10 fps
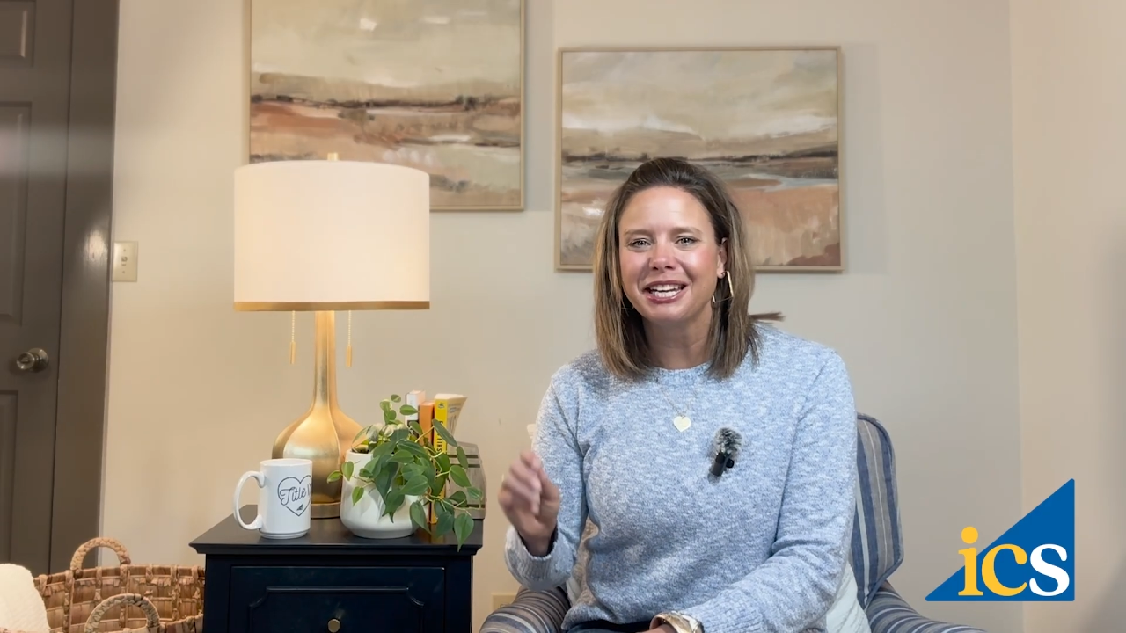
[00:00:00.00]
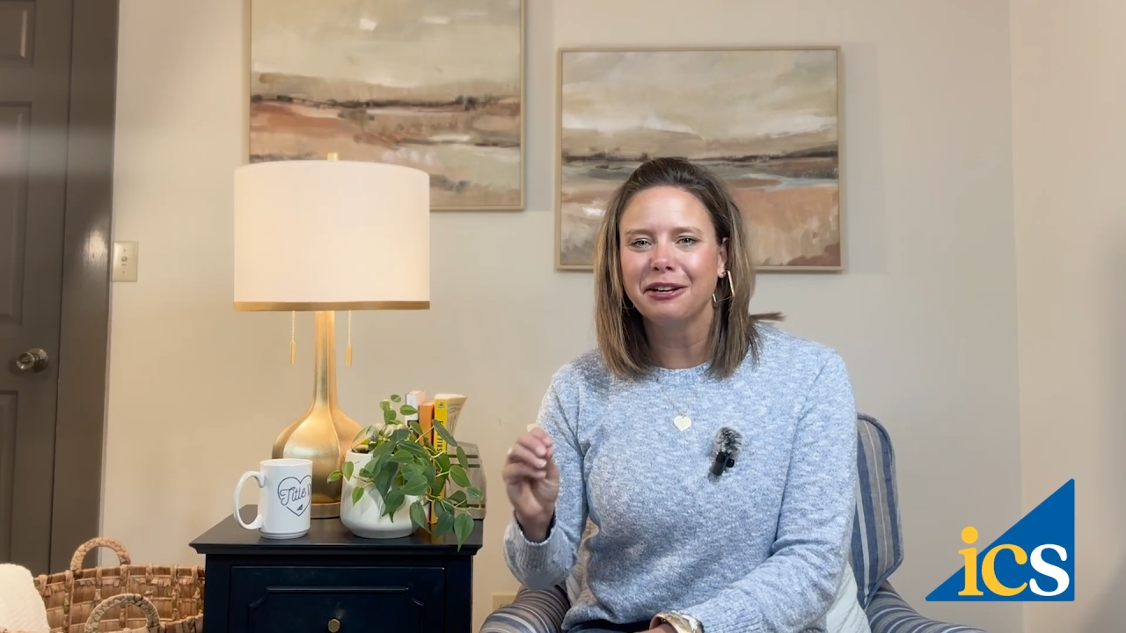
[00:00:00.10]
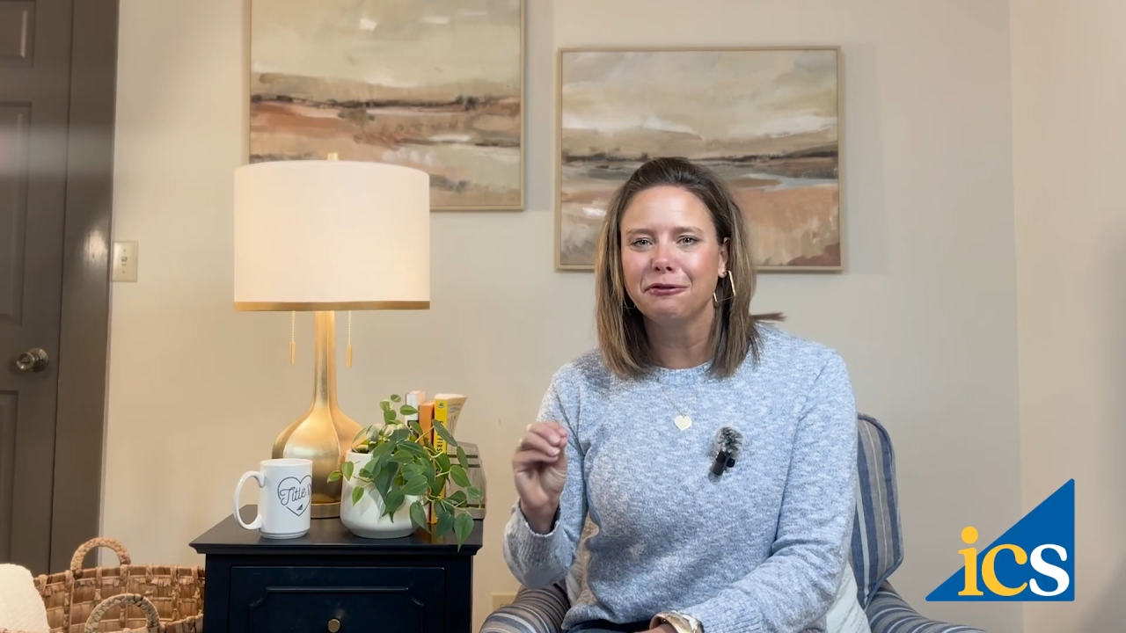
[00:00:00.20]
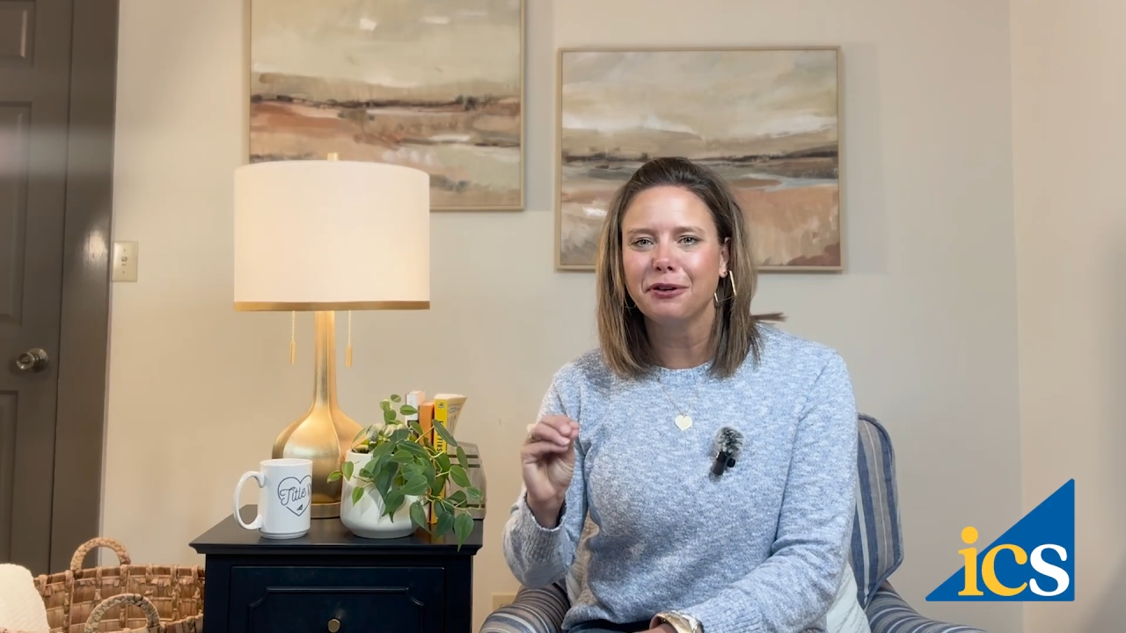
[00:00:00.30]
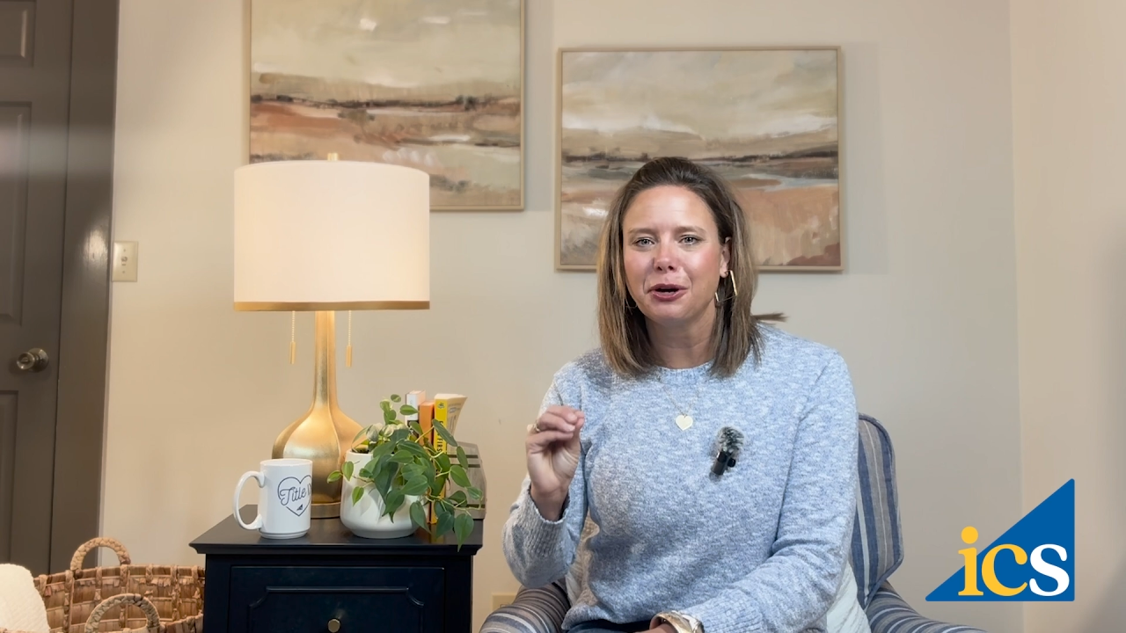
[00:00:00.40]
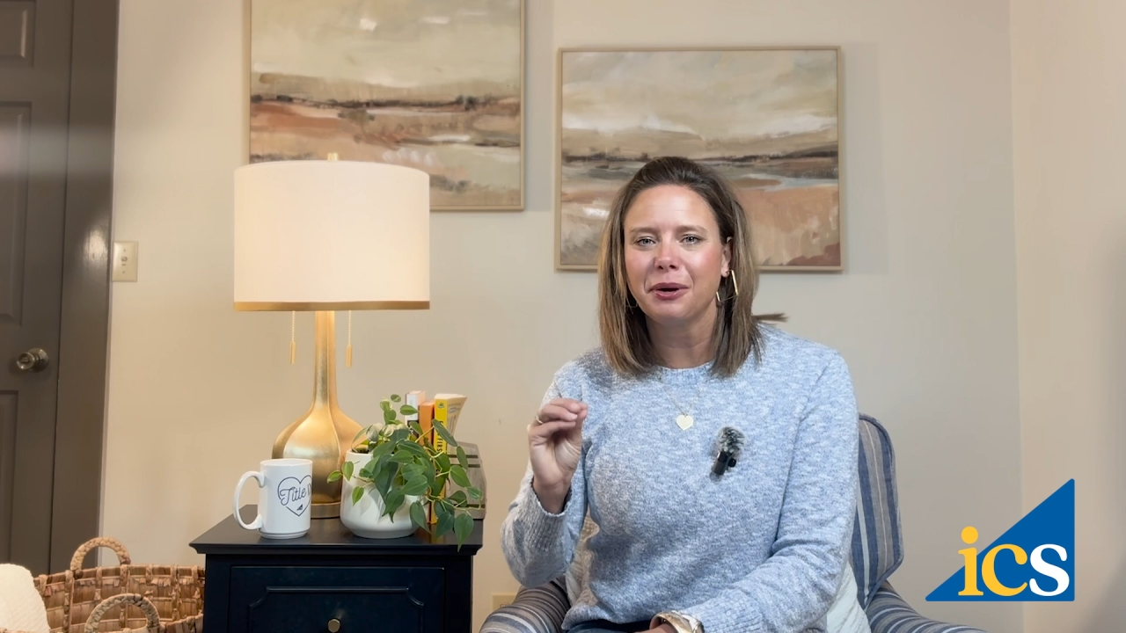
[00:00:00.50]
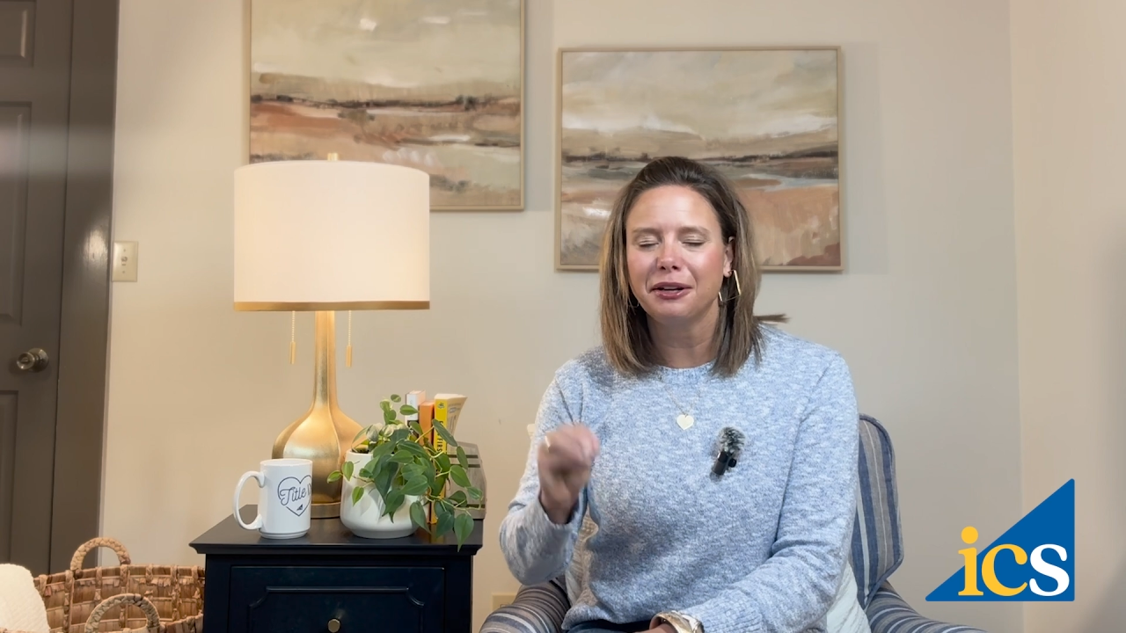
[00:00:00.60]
info,